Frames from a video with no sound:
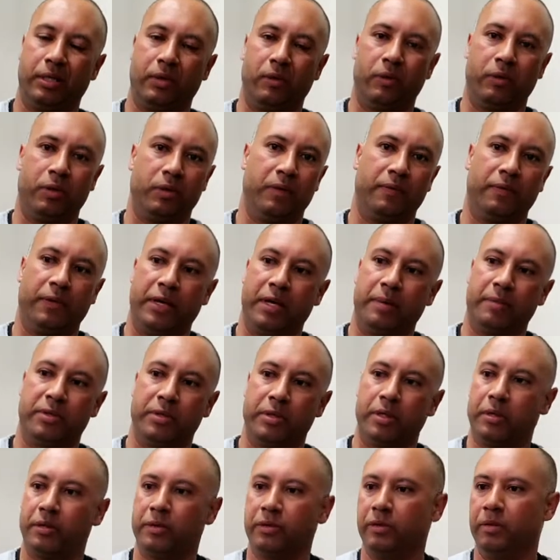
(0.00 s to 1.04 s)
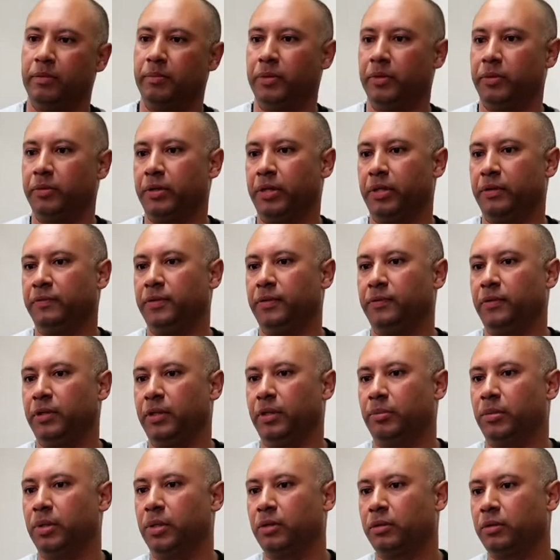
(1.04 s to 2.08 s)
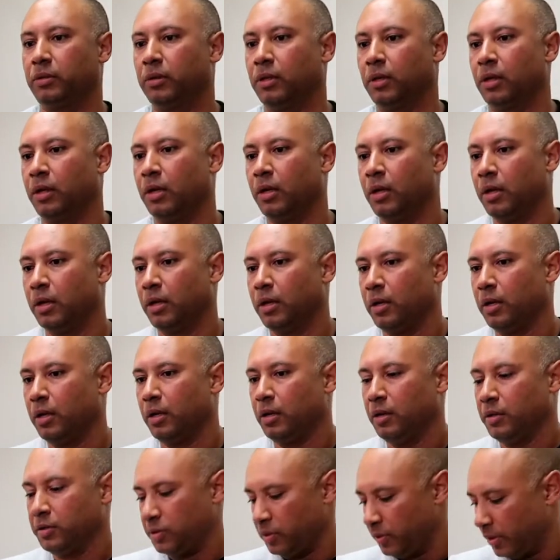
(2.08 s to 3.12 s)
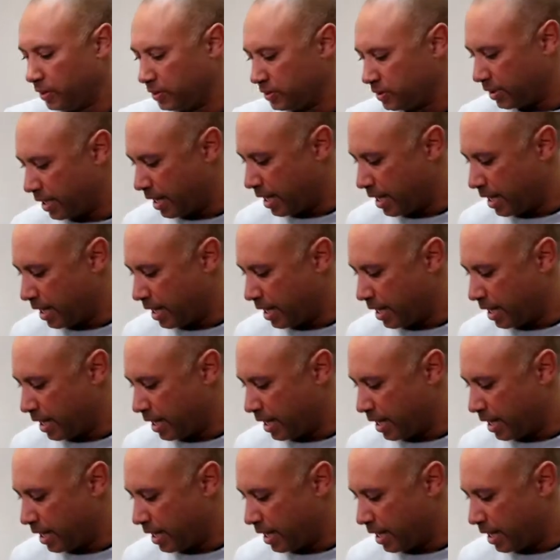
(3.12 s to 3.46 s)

think I ordered off of Amazon or something. It was like 15 bucks. So there's